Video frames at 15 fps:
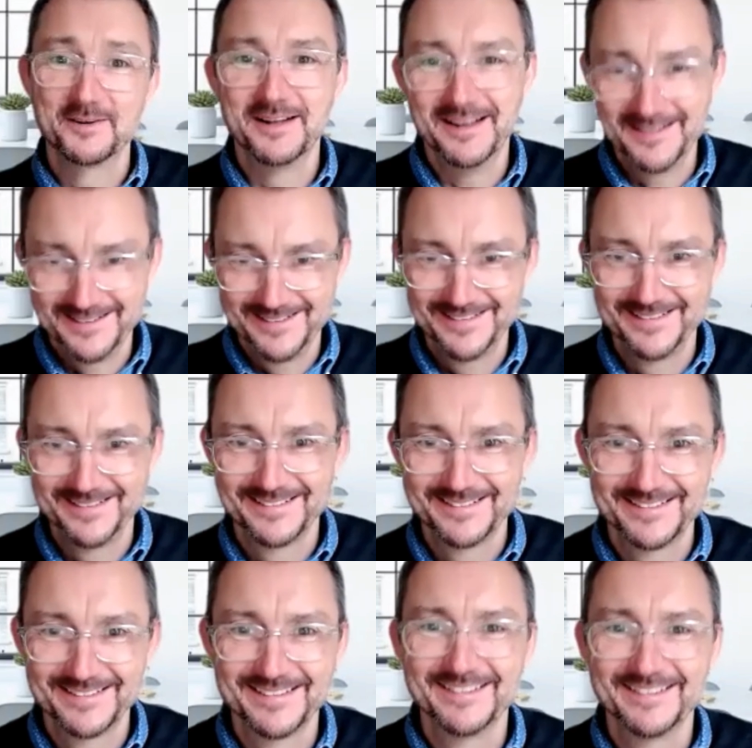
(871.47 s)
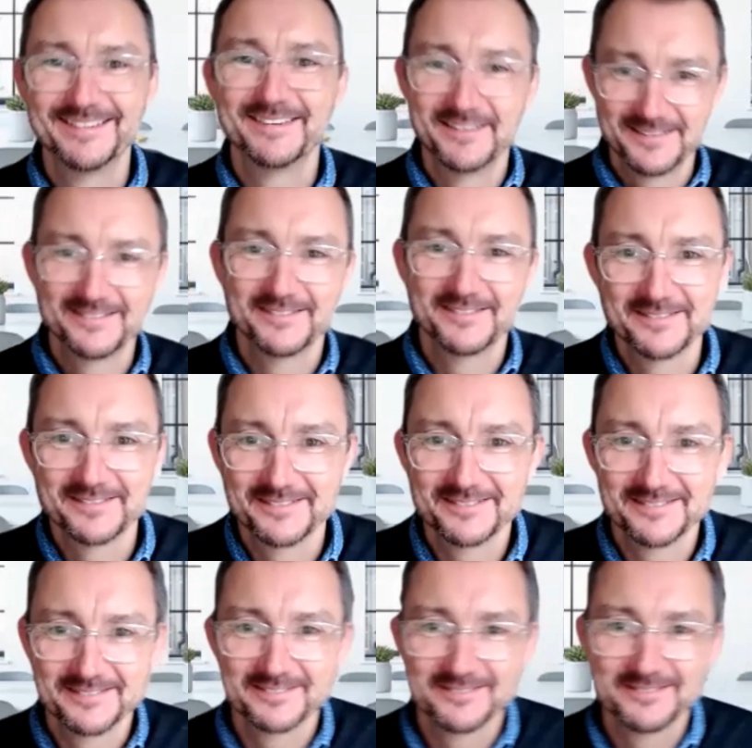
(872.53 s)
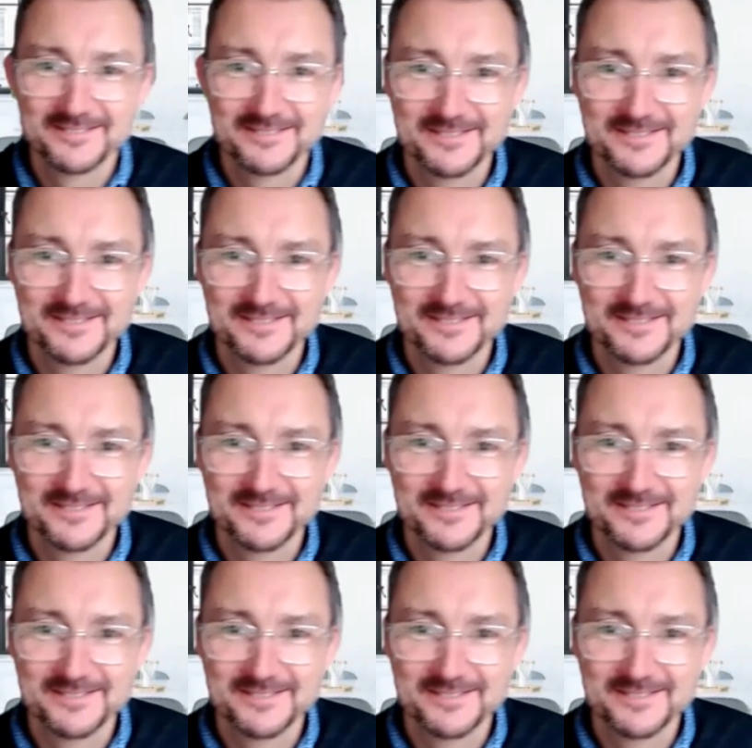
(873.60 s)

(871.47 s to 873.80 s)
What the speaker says: on YouTube, no, but yeah, those